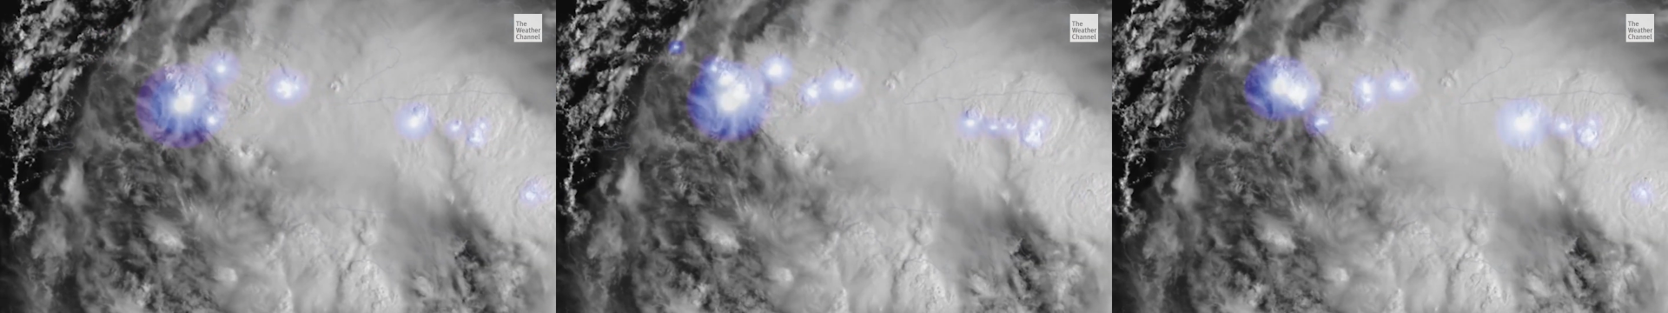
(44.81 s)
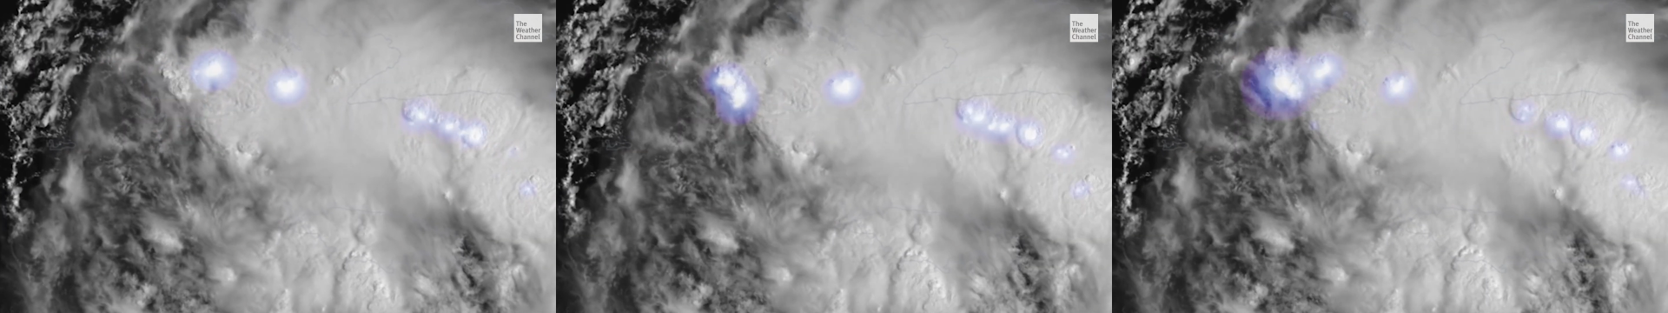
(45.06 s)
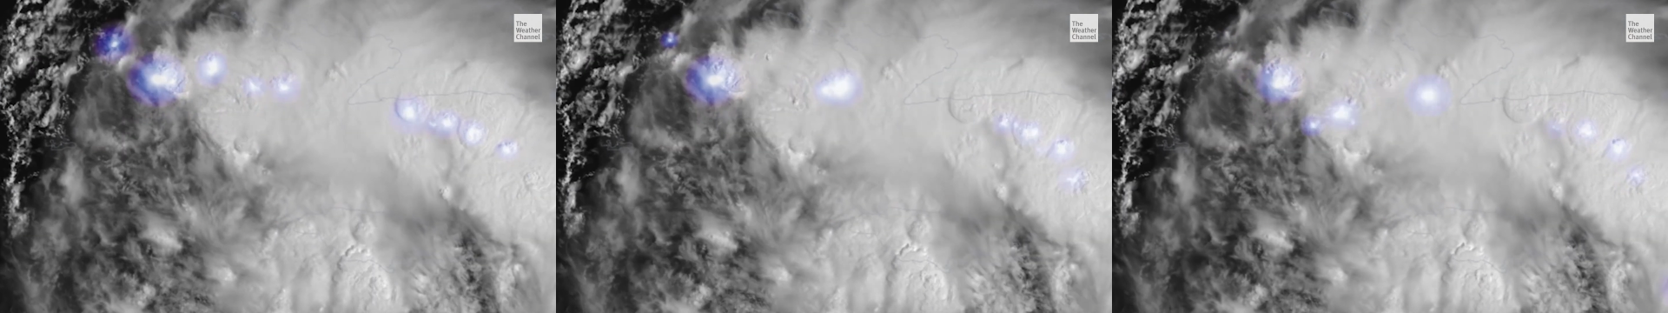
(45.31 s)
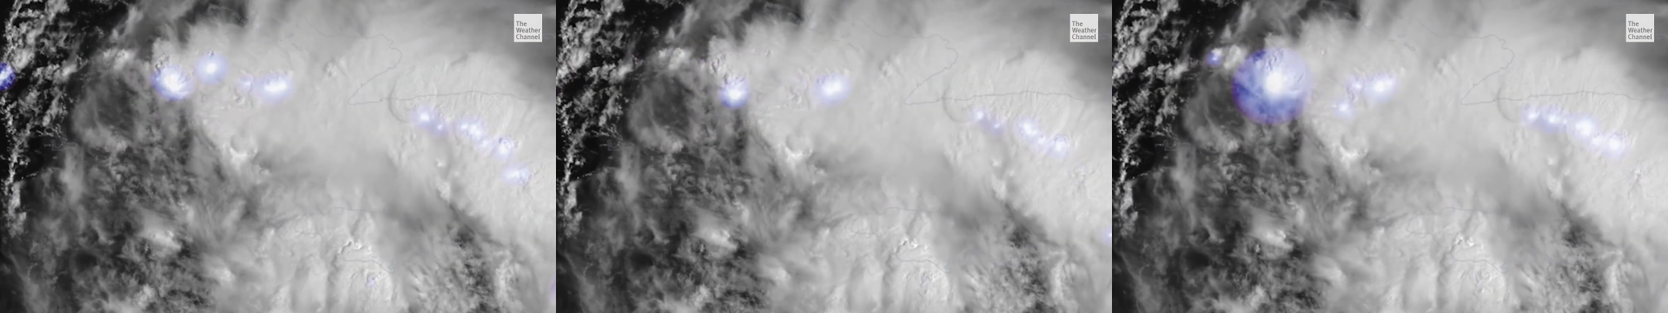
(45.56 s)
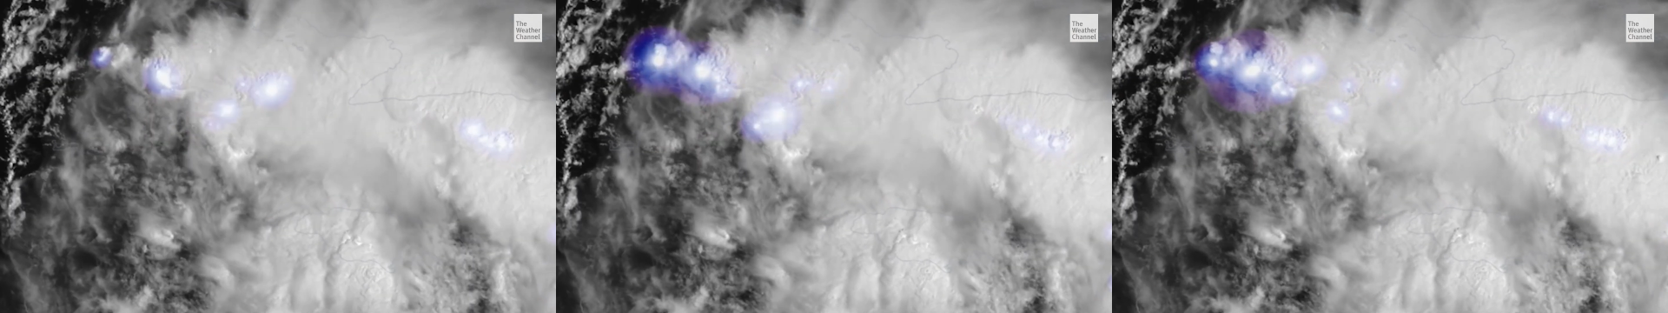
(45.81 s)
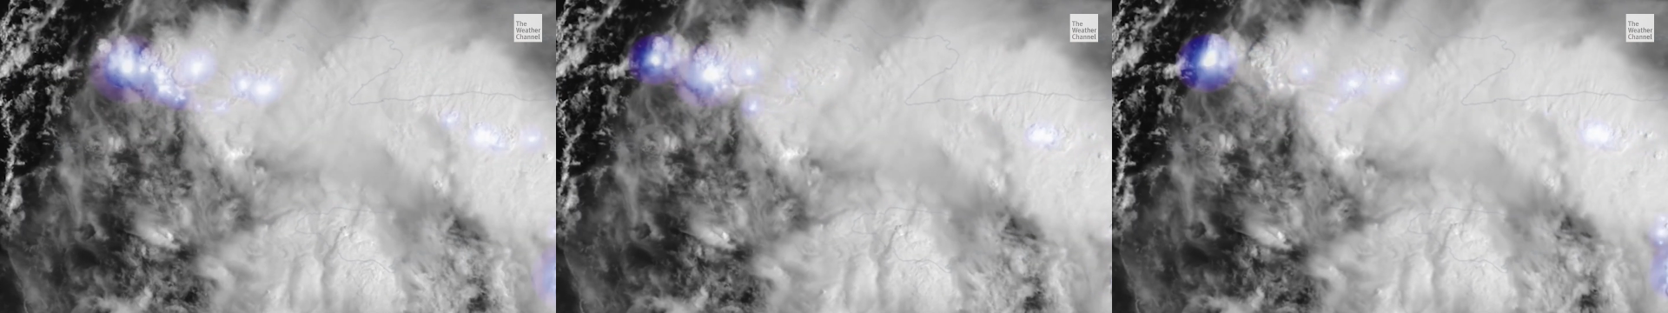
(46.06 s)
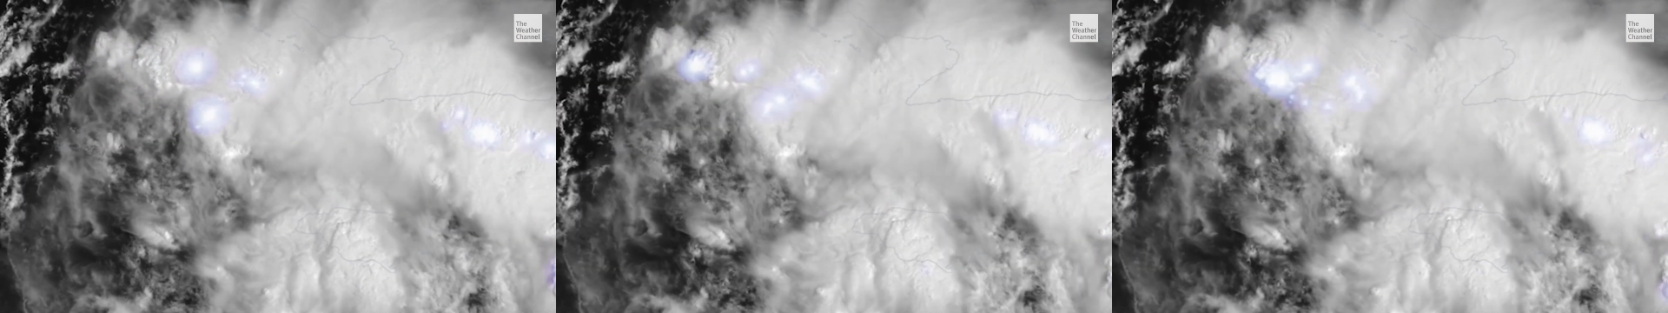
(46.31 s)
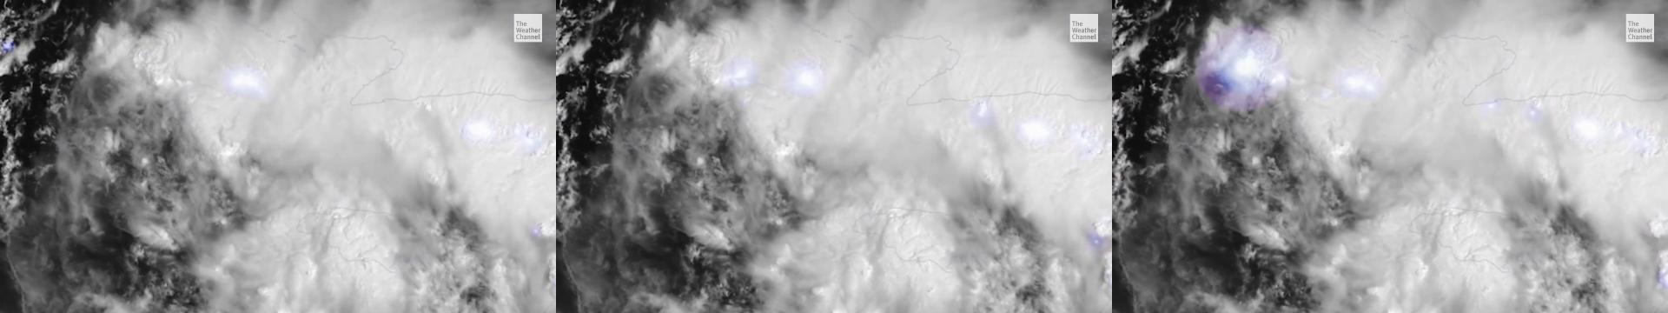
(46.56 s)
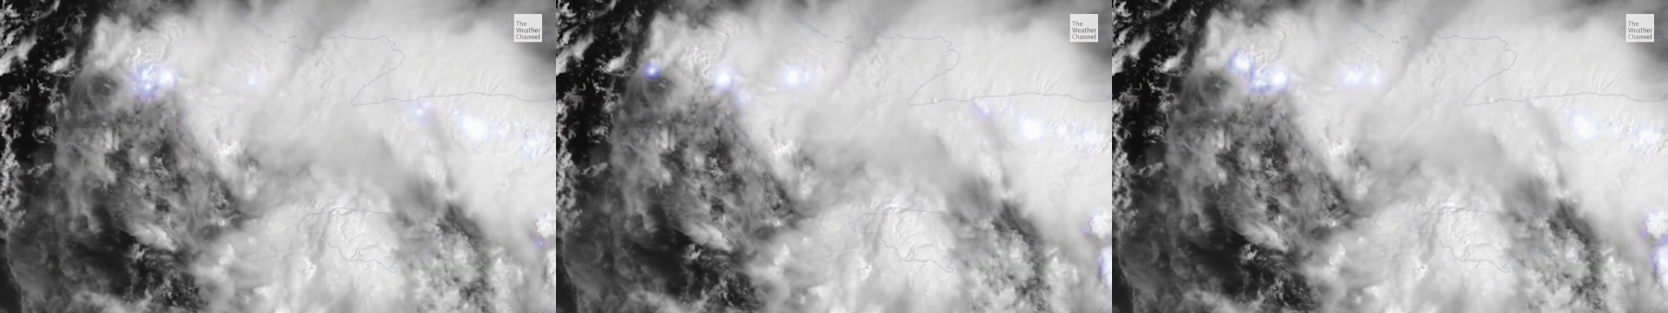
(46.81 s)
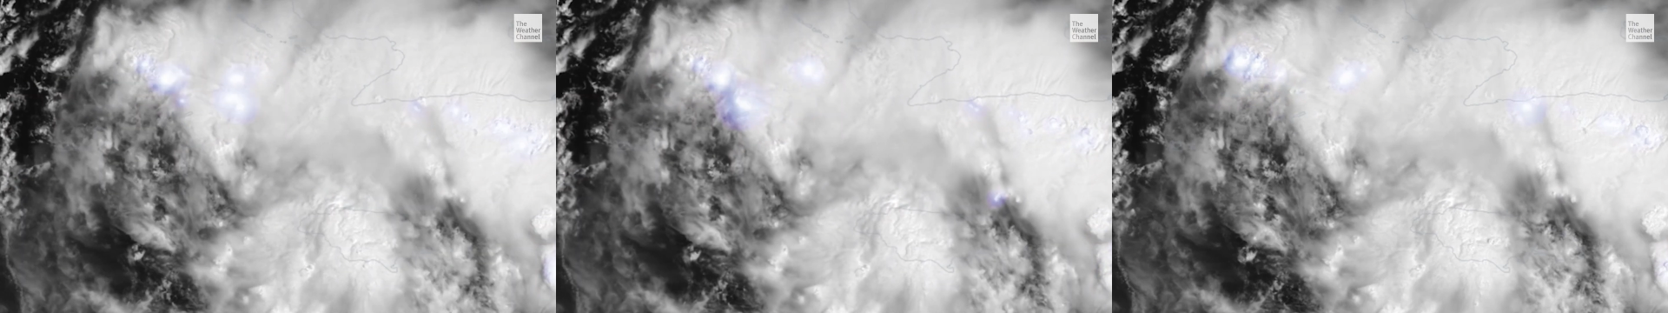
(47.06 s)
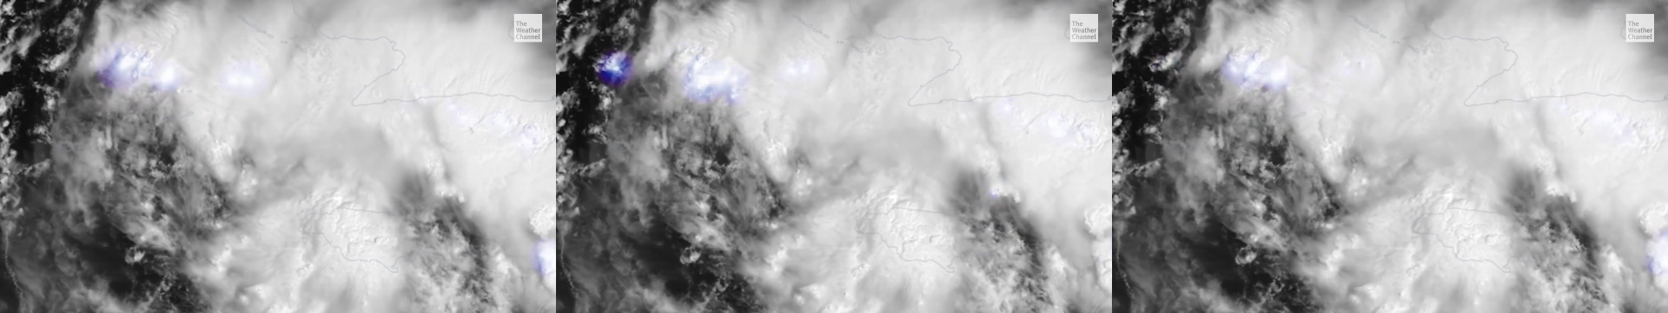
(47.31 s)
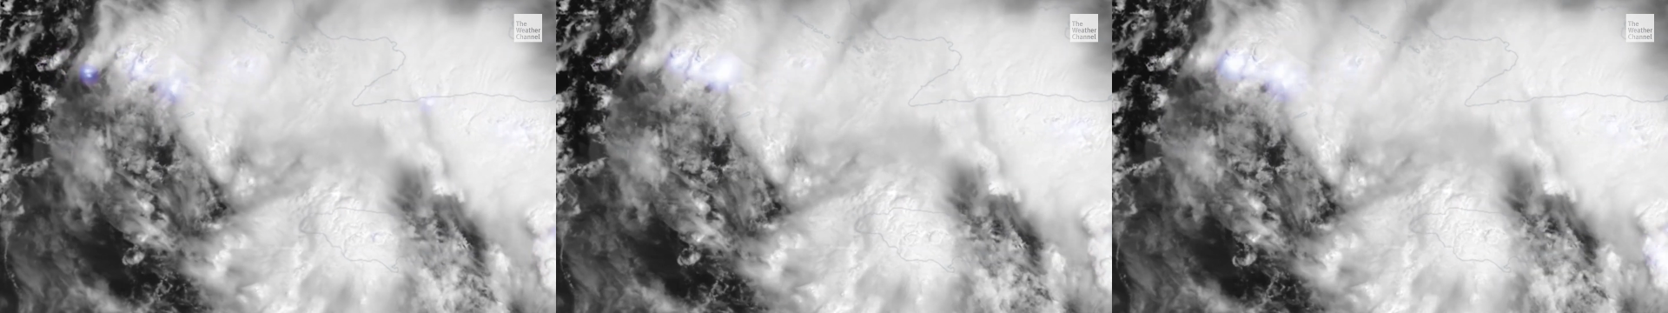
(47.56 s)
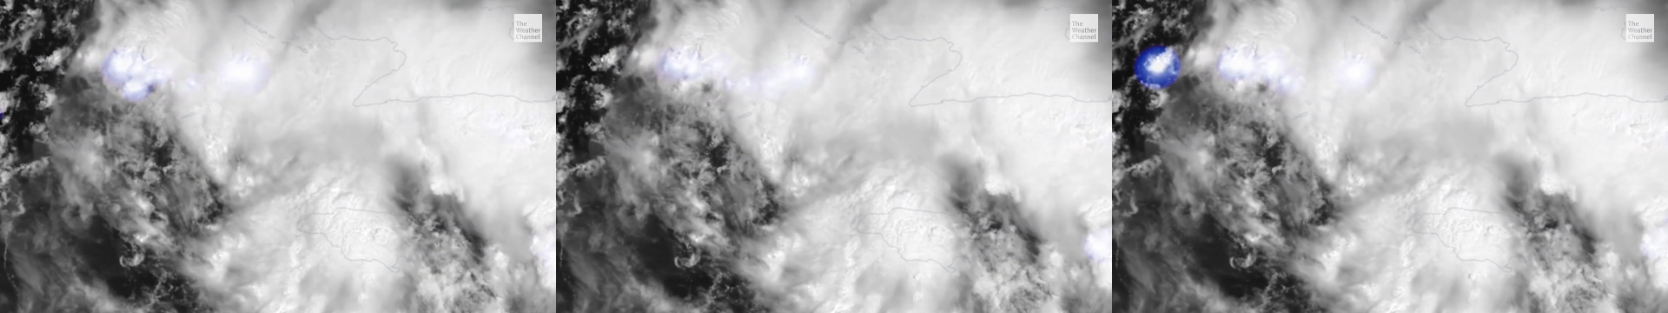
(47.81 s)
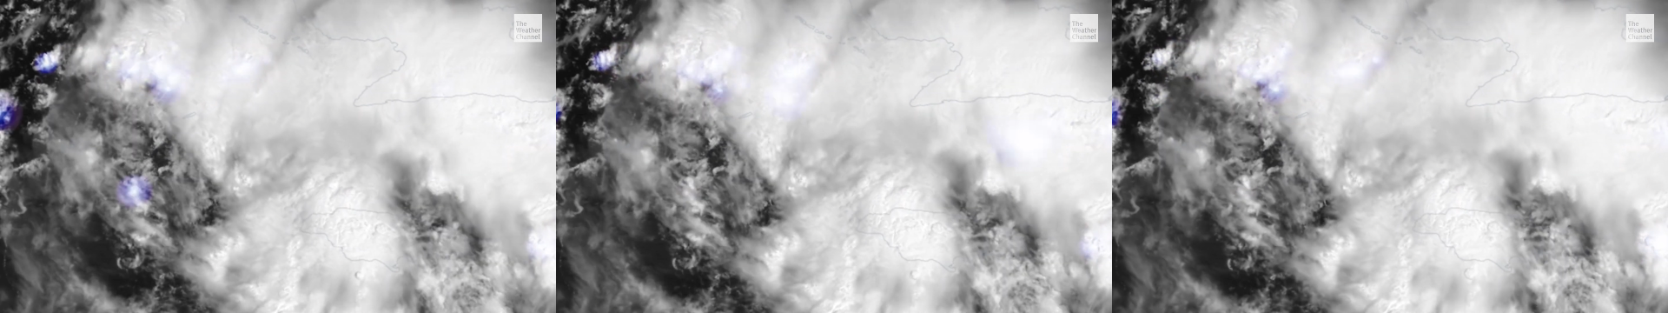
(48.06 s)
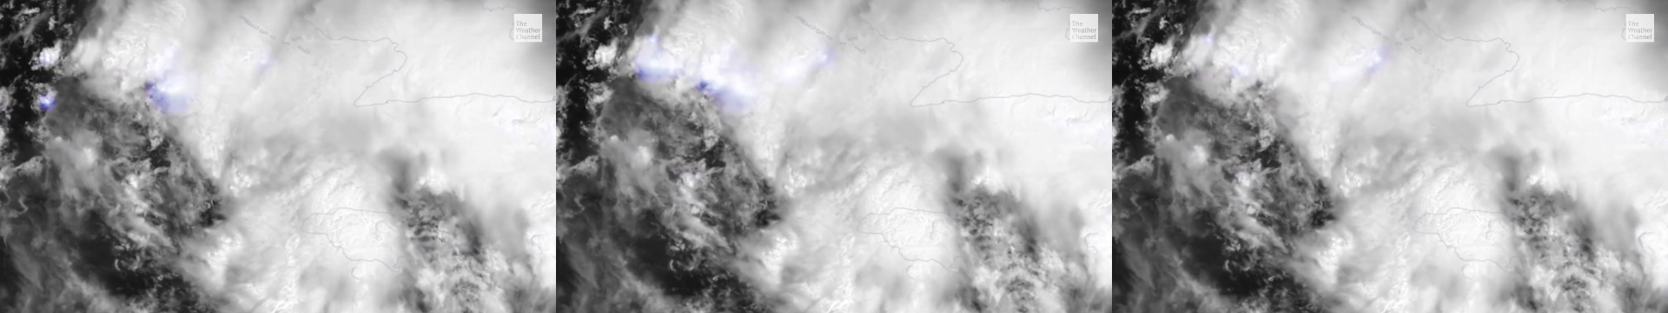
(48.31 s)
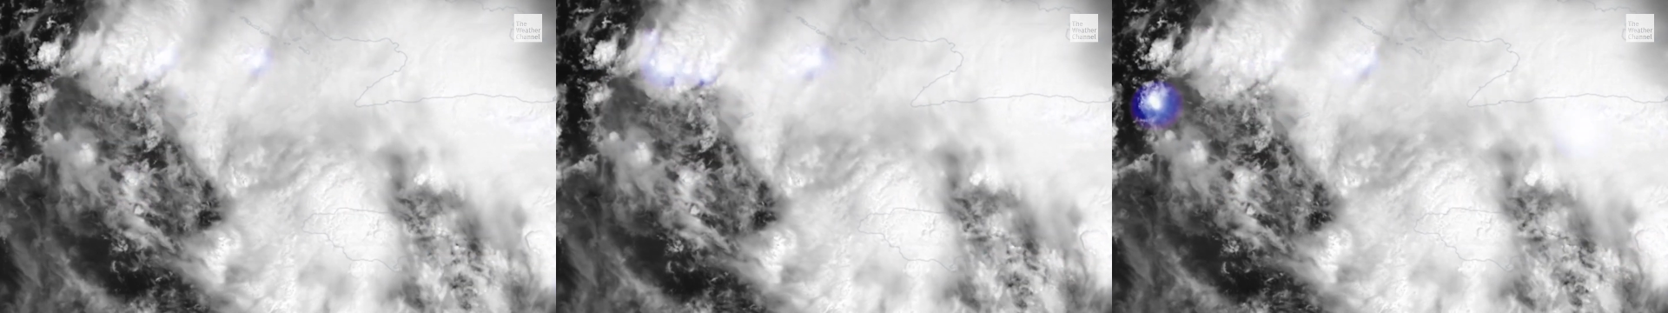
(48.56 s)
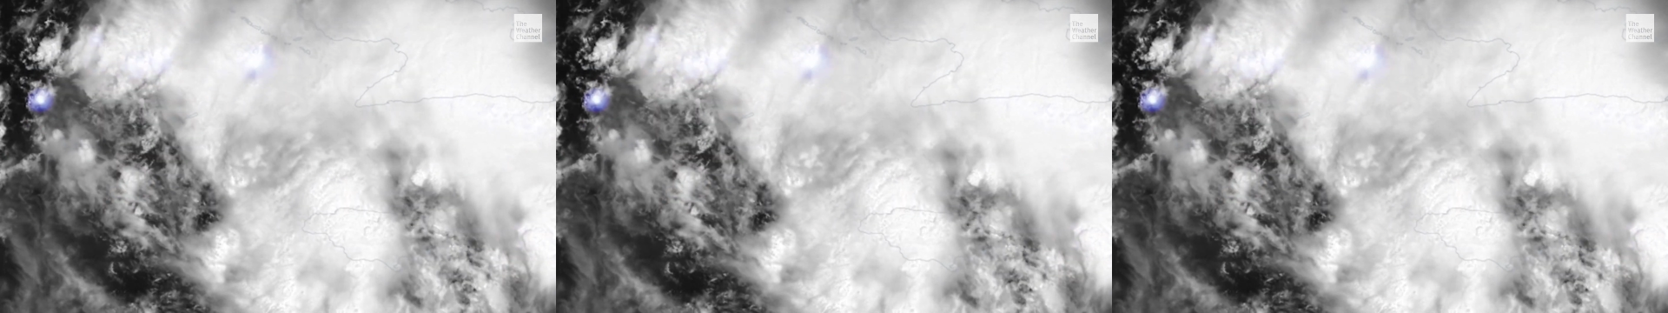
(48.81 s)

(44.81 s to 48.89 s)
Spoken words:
(no speaker visible)